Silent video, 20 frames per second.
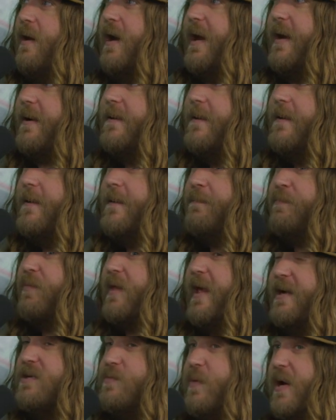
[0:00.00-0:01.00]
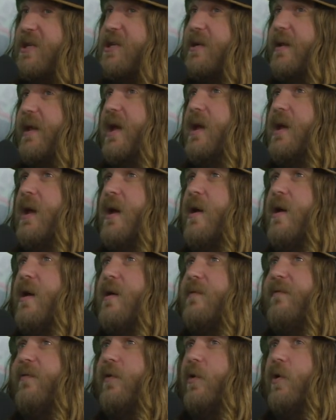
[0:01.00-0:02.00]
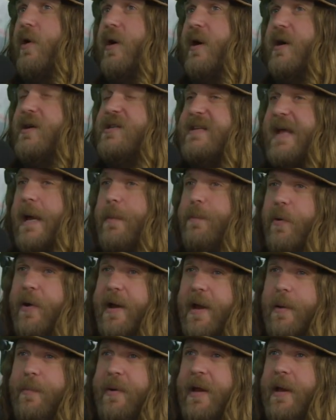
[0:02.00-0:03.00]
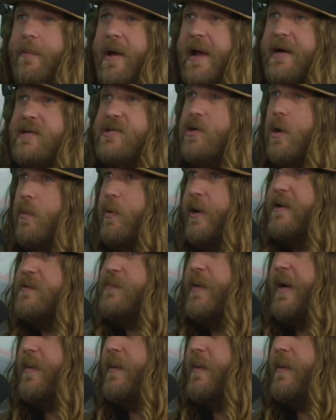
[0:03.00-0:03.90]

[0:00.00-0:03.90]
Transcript: like, especially for skateboarding and BMX, snowboarding's been